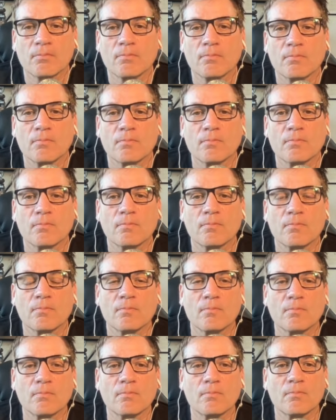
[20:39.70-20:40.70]

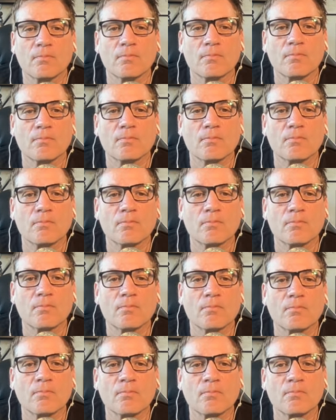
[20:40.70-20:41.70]

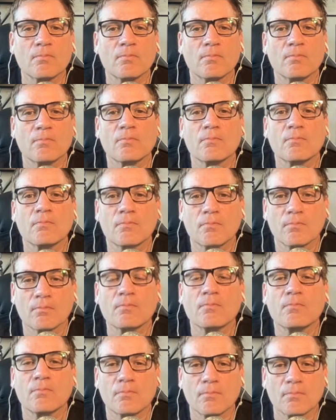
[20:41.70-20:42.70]

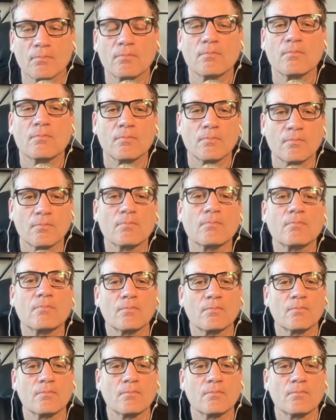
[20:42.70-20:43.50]
The person shown says nothing.